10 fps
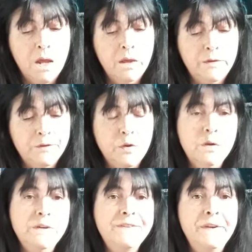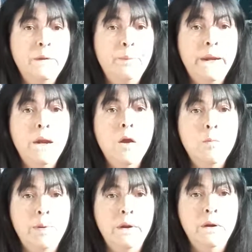the toilet seat being
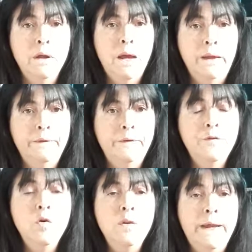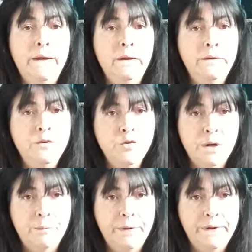open, and they fall in and they
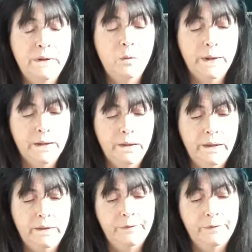drown pretty quickly.